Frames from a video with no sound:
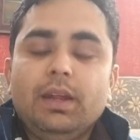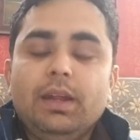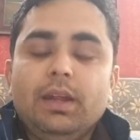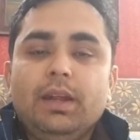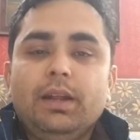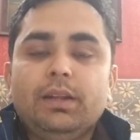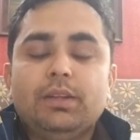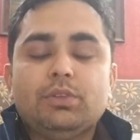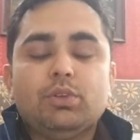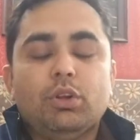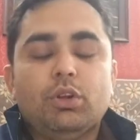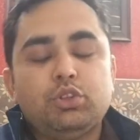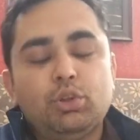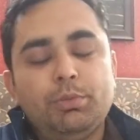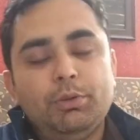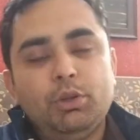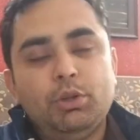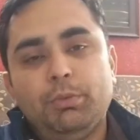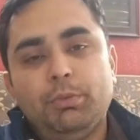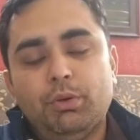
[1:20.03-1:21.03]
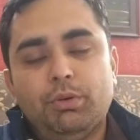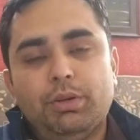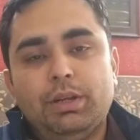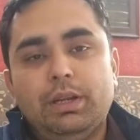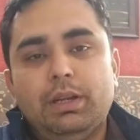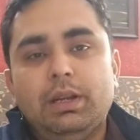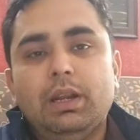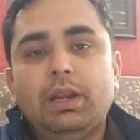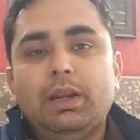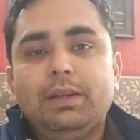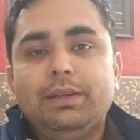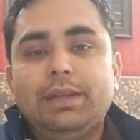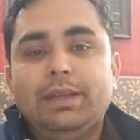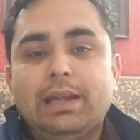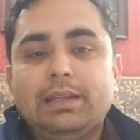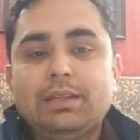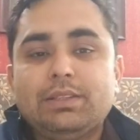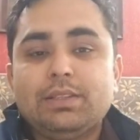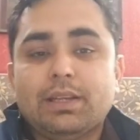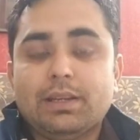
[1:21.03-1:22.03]
It is also to be noted
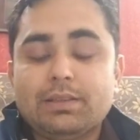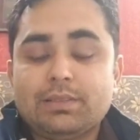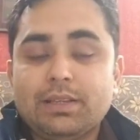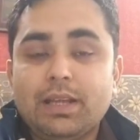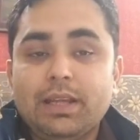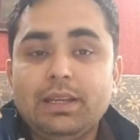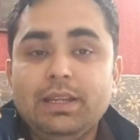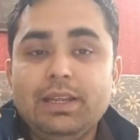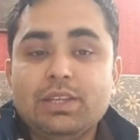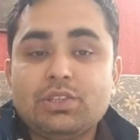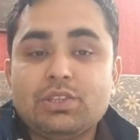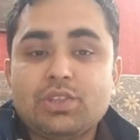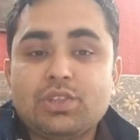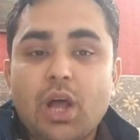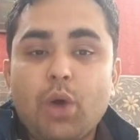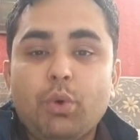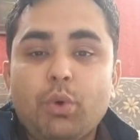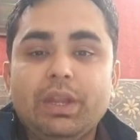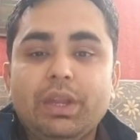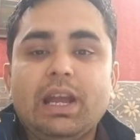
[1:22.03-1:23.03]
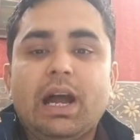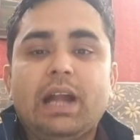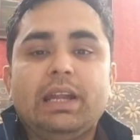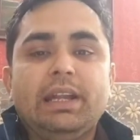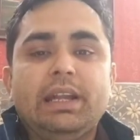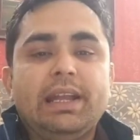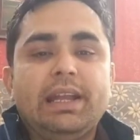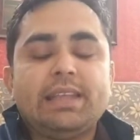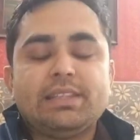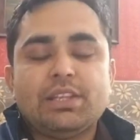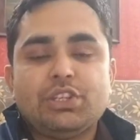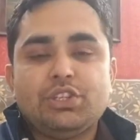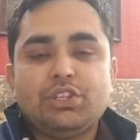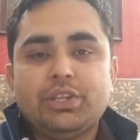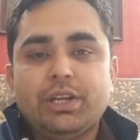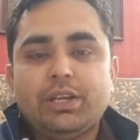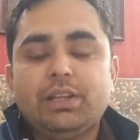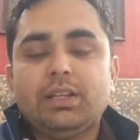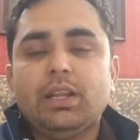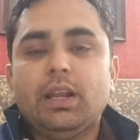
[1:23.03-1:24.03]
that the certiorari is now regarded as a
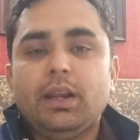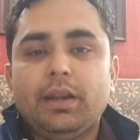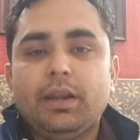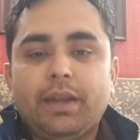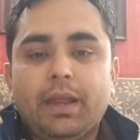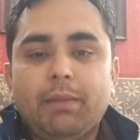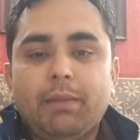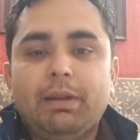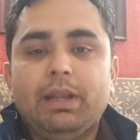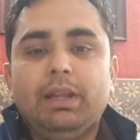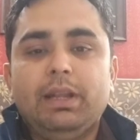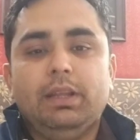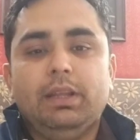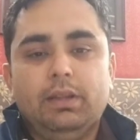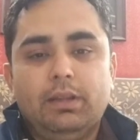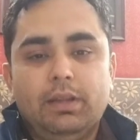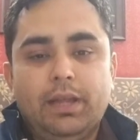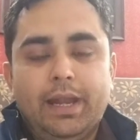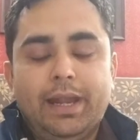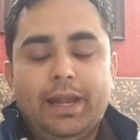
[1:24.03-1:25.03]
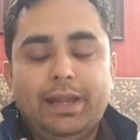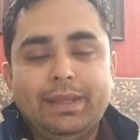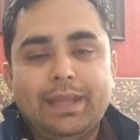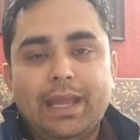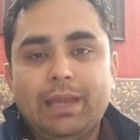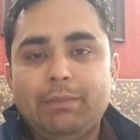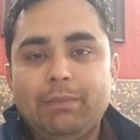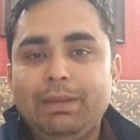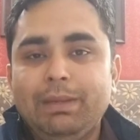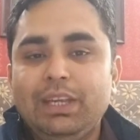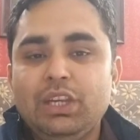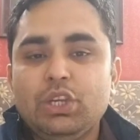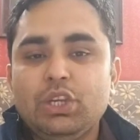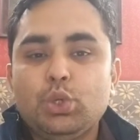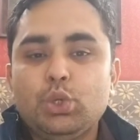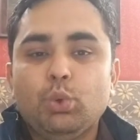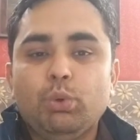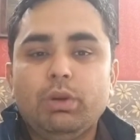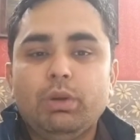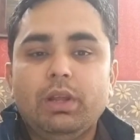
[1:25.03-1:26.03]
general remedy and can be
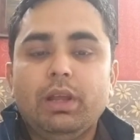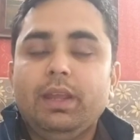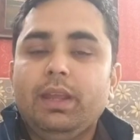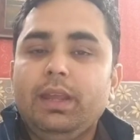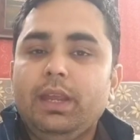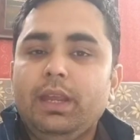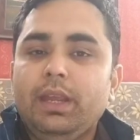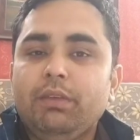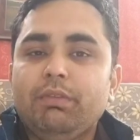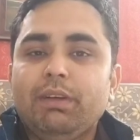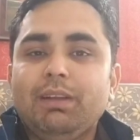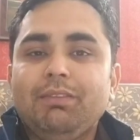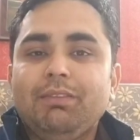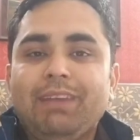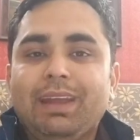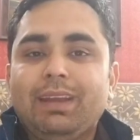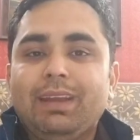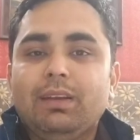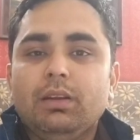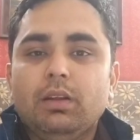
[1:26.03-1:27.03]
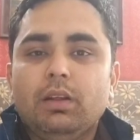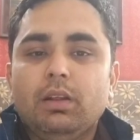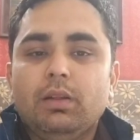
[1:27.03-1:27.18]
issued even when